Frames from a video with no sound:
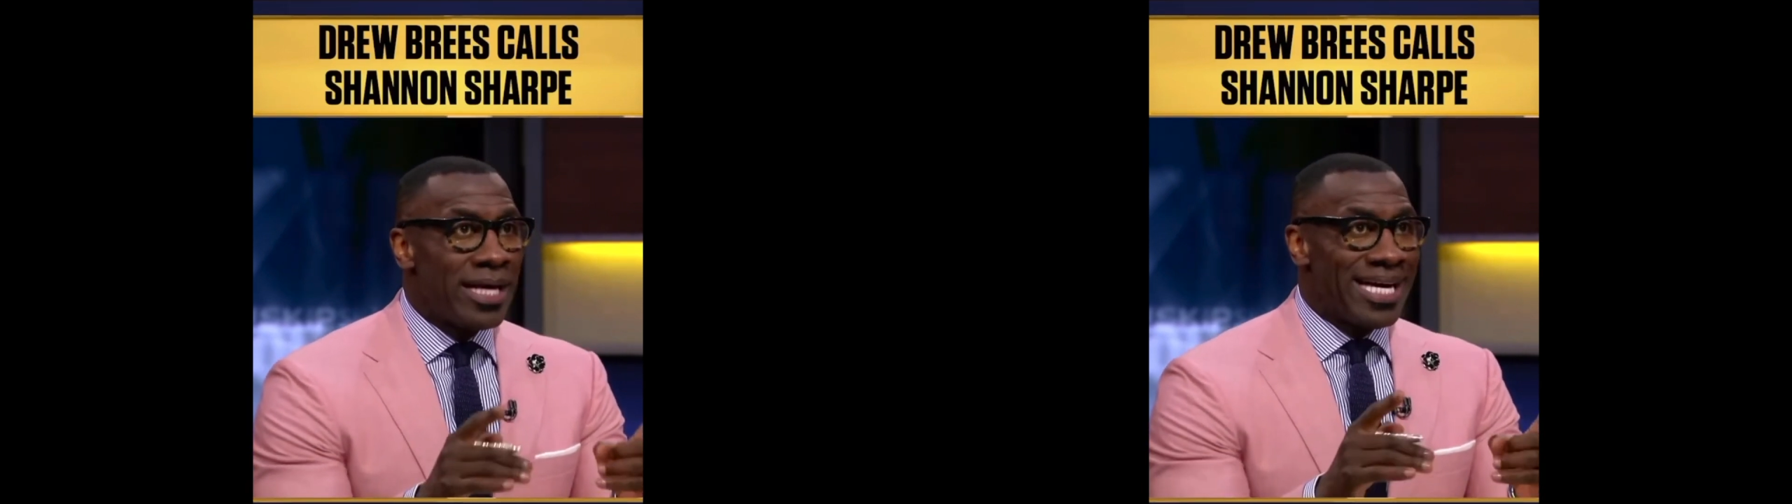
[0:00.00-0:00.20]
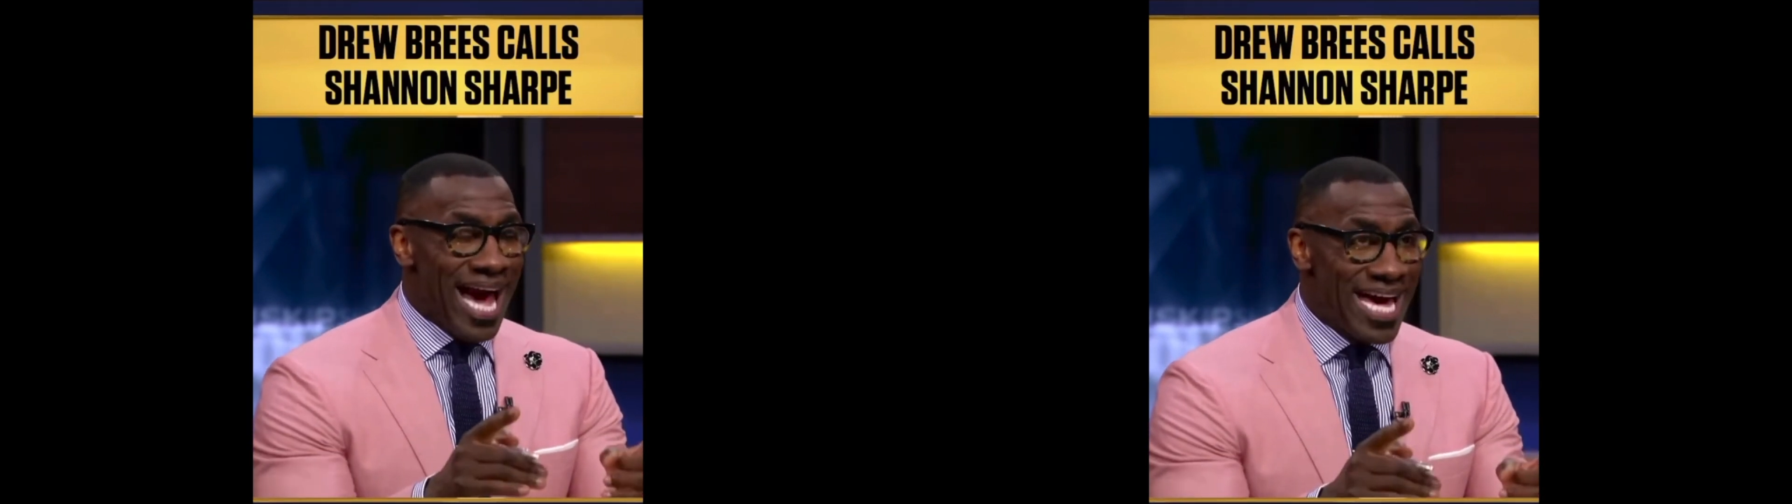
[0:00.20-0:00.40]

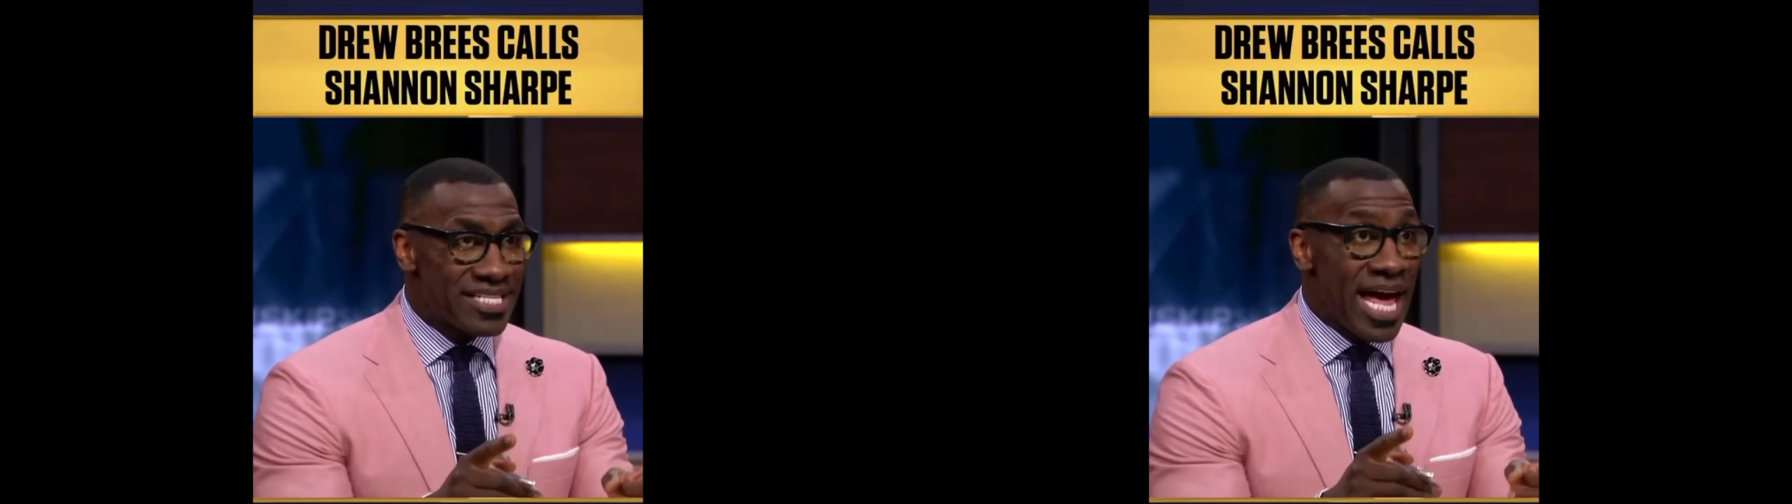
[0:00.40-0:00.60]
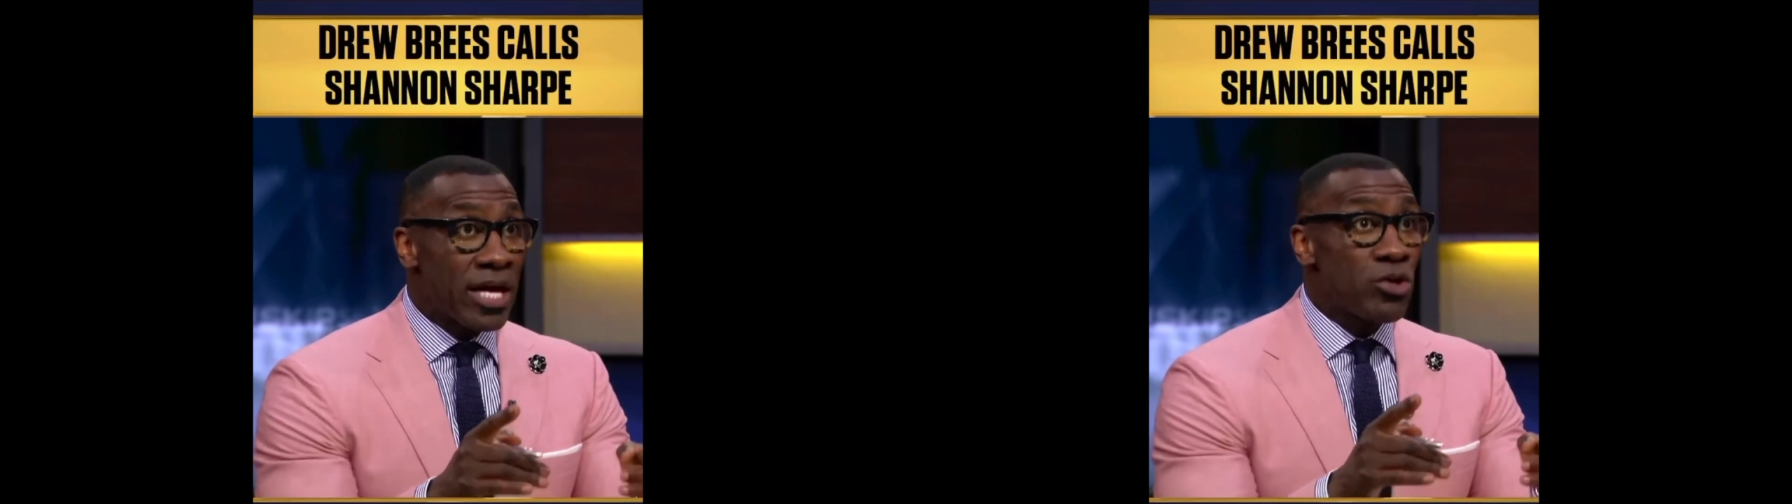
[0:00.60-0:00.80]
Guys
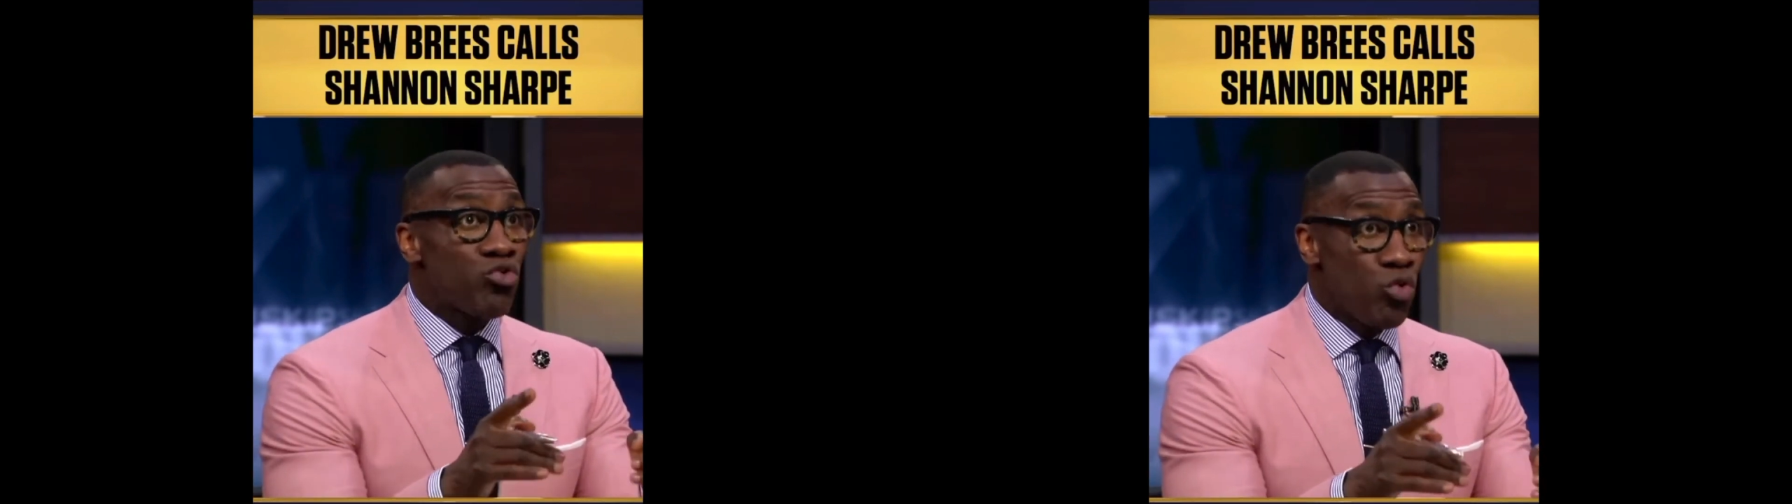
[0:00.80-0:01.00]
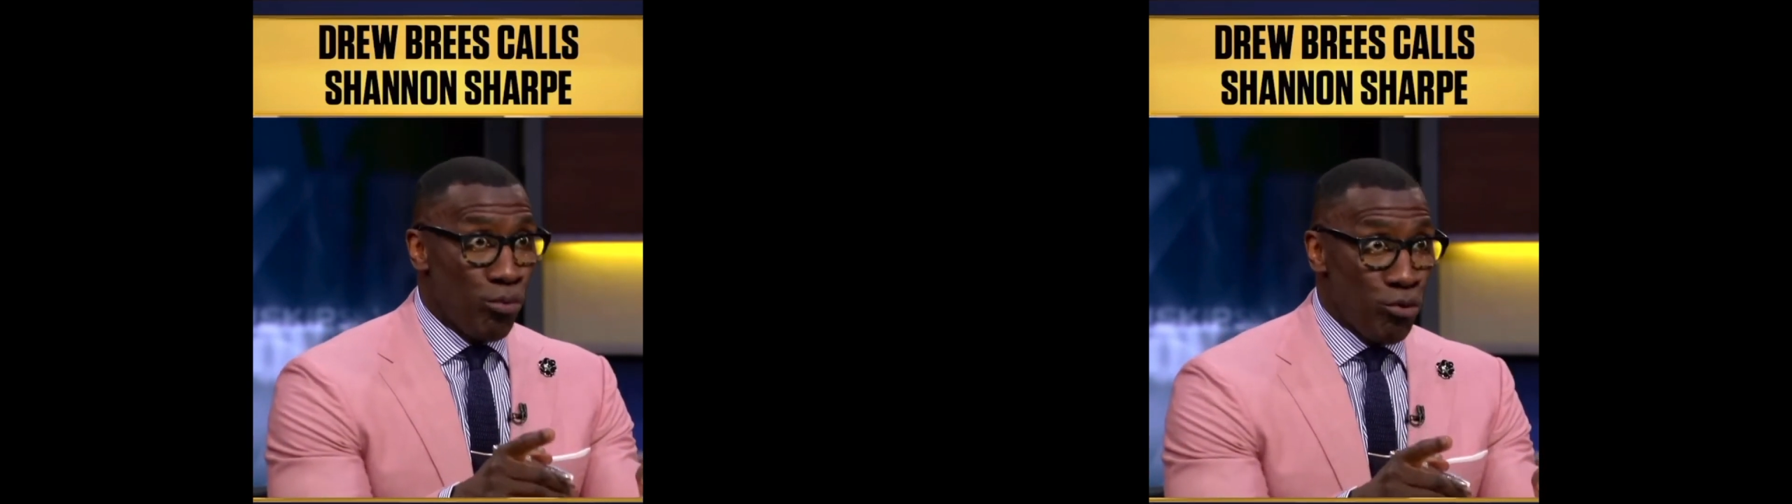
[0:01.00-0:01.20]
like a
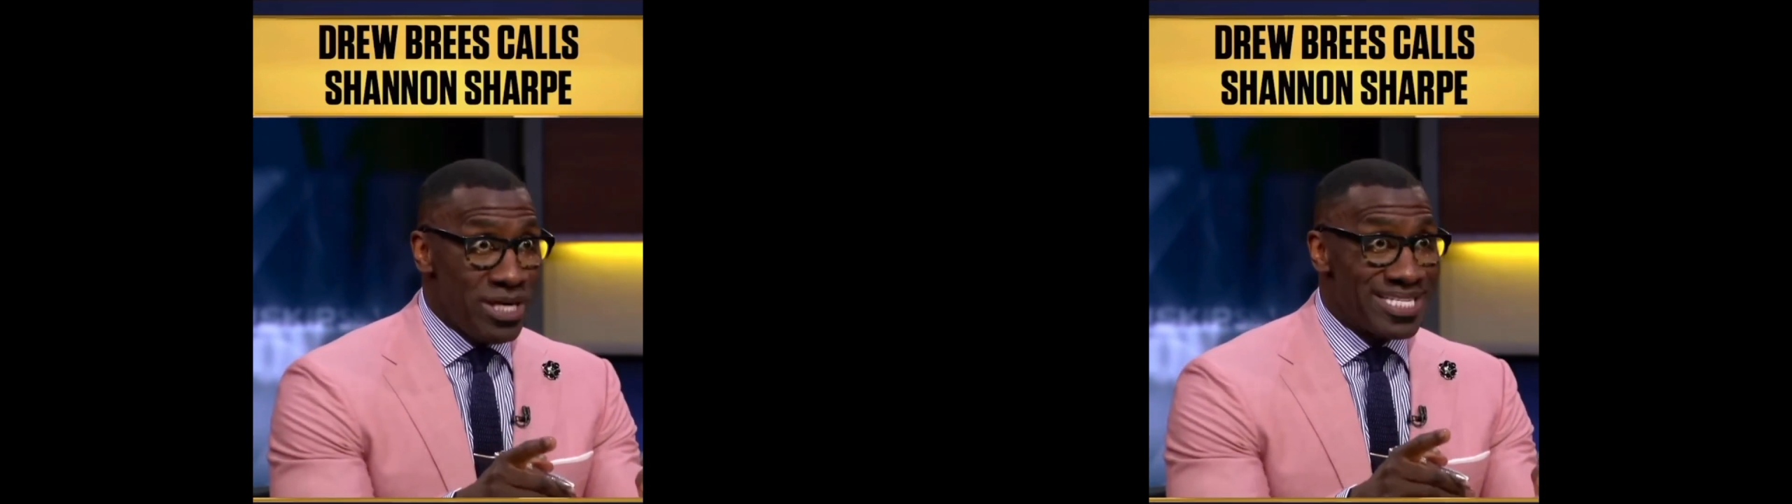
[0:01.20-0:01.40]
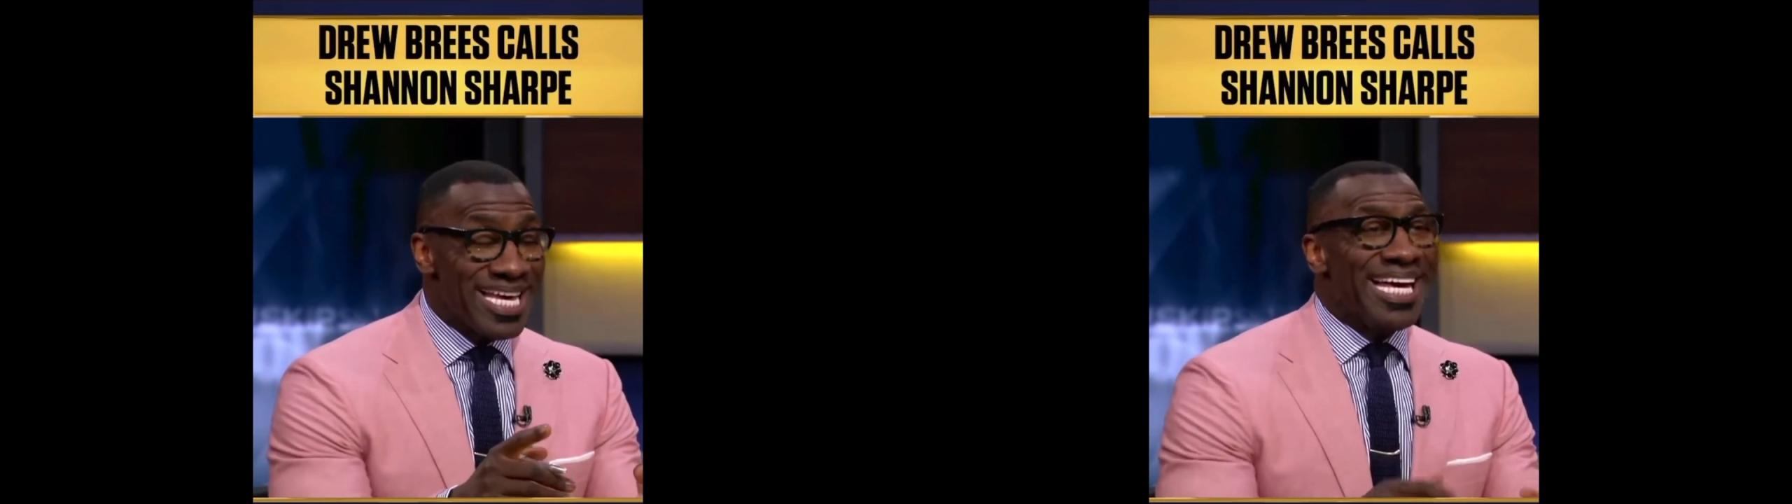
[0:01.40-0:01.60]
Drew
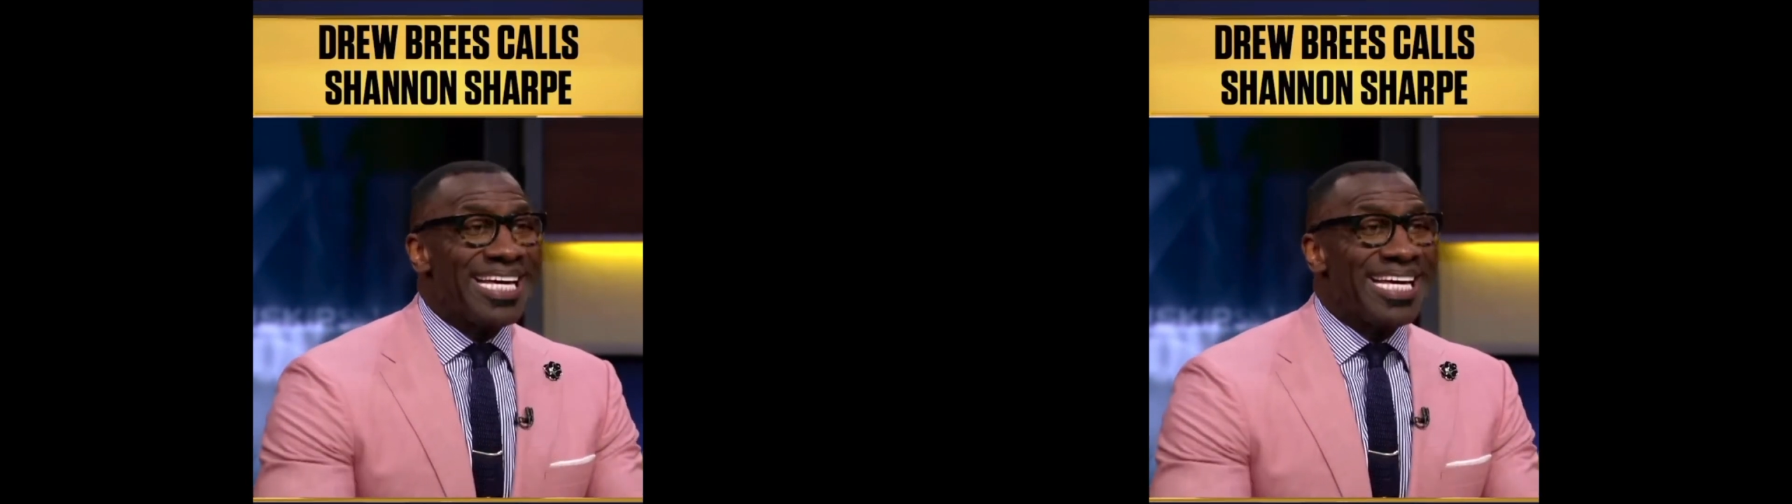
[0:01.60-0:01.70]
Brees,